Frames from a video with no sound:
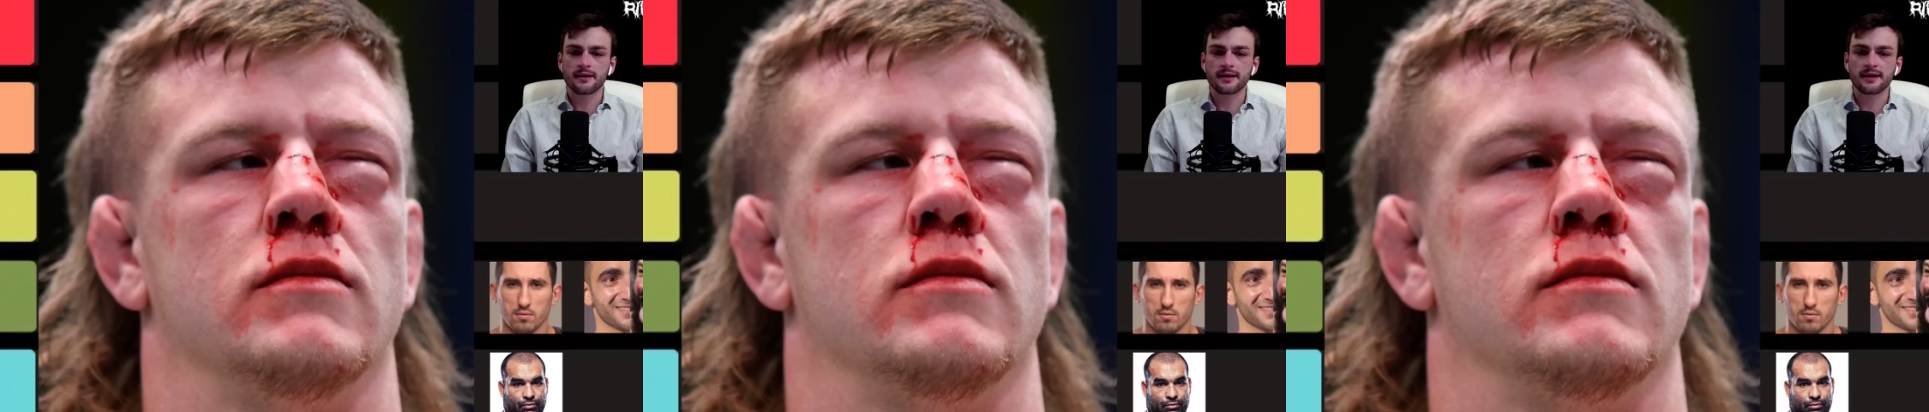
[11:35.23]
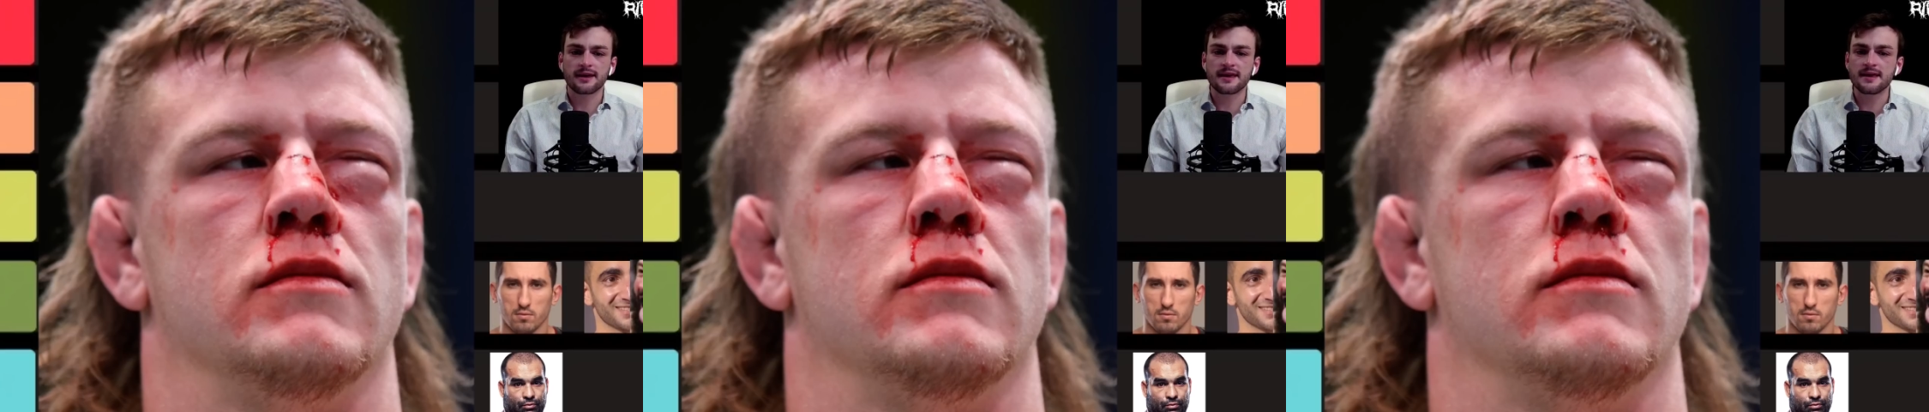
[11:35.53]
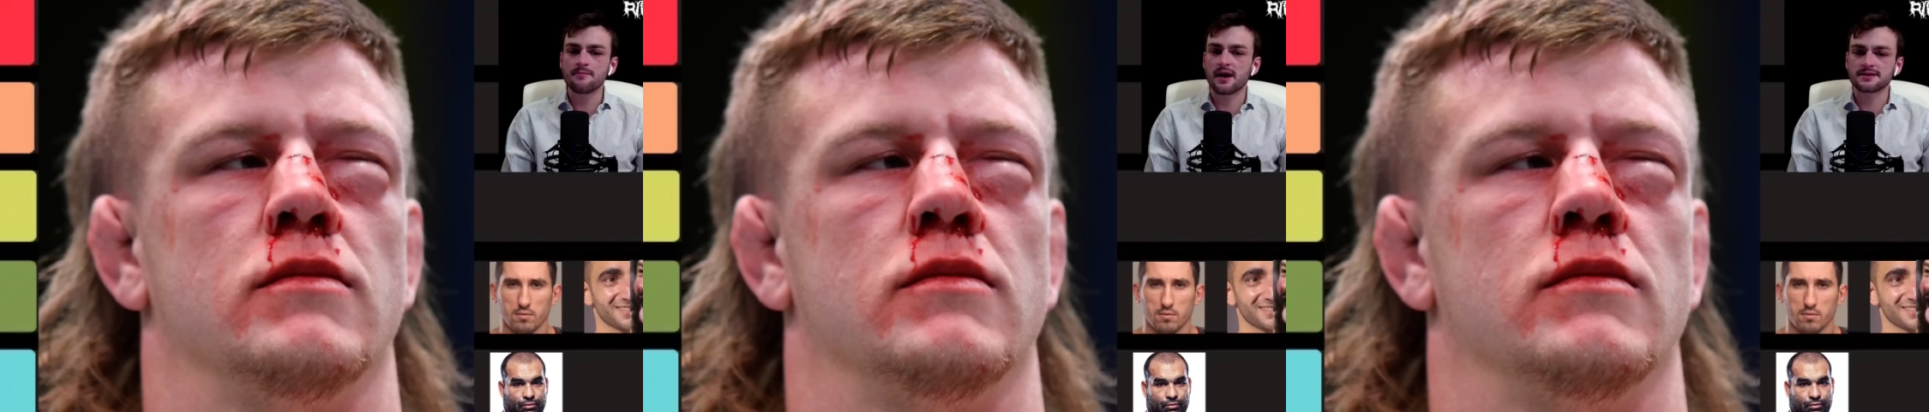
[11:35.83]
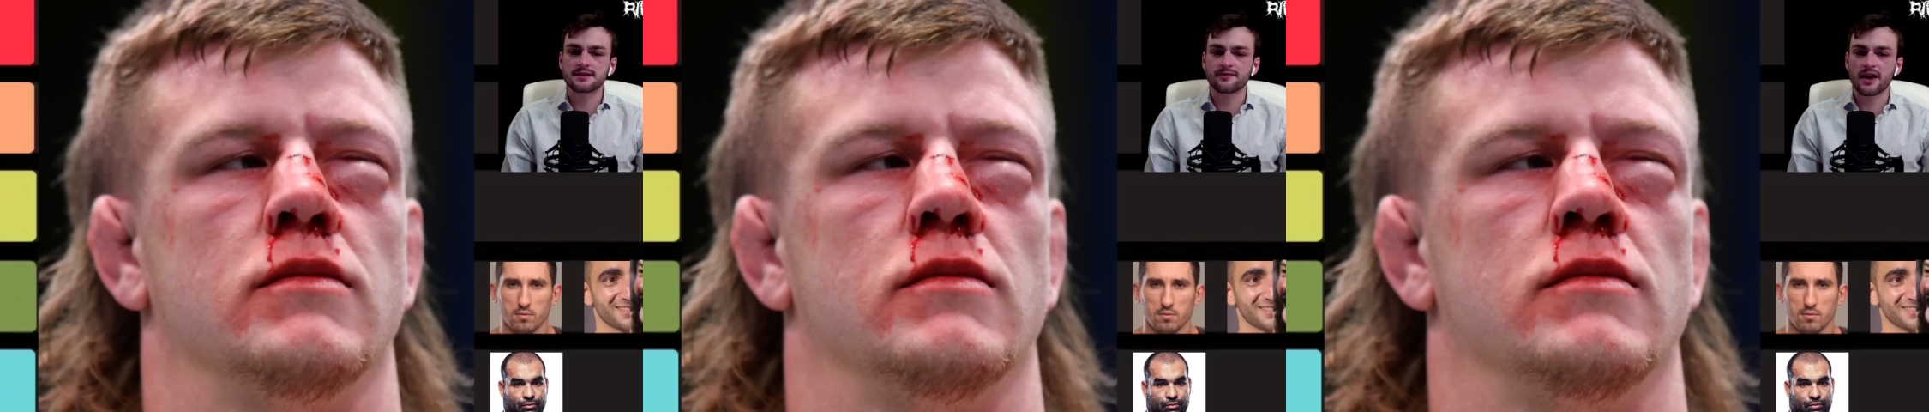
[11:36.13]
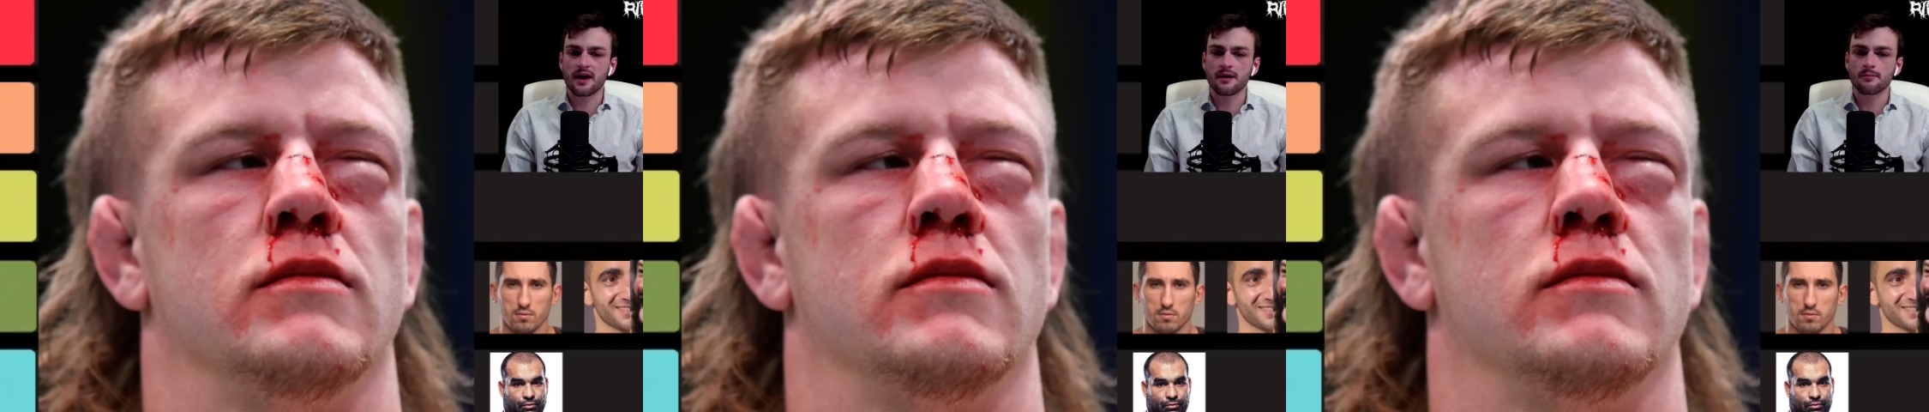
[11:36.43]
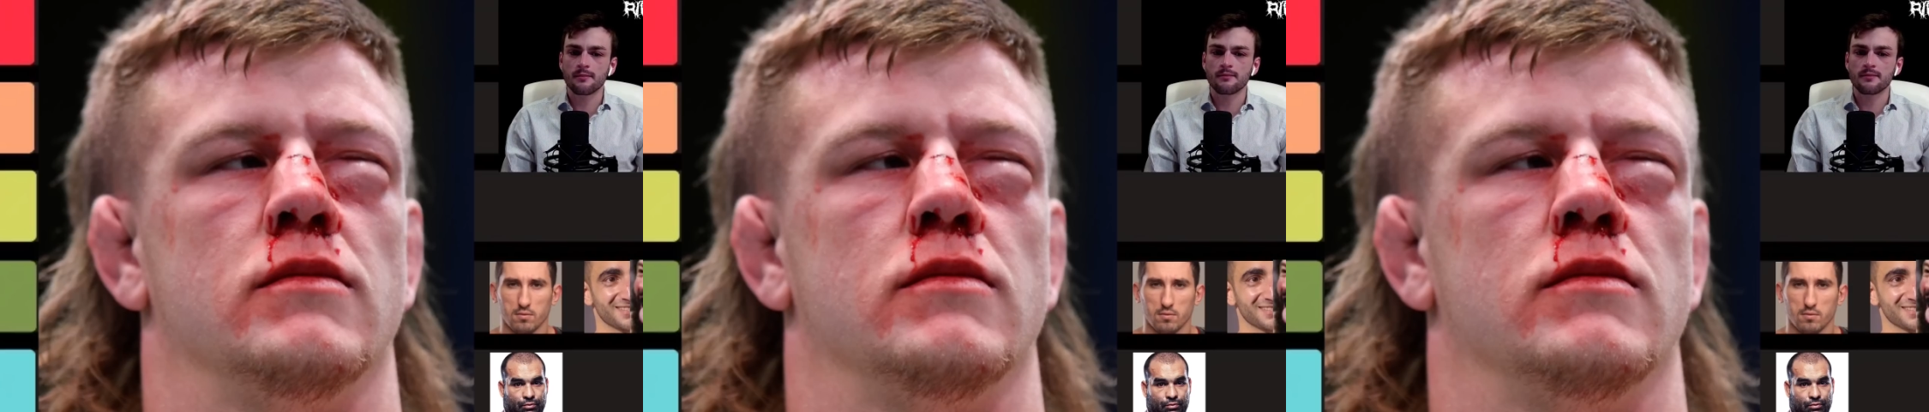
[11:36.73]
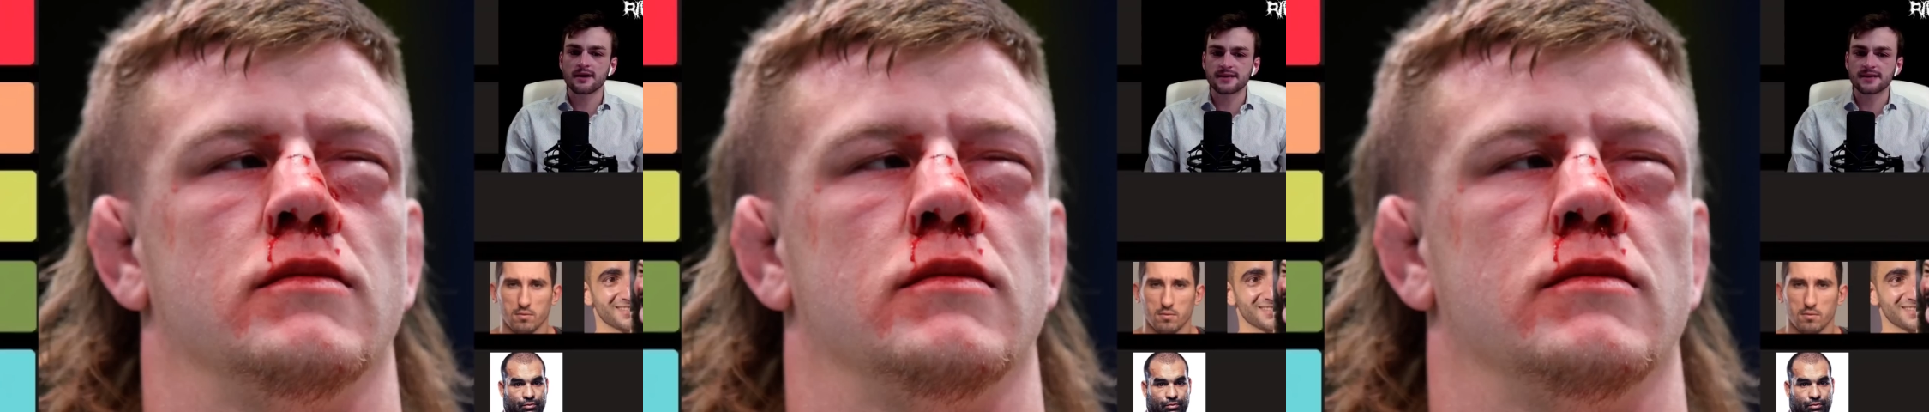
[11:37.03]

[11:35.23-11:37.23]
Speaker 1: he must have came, his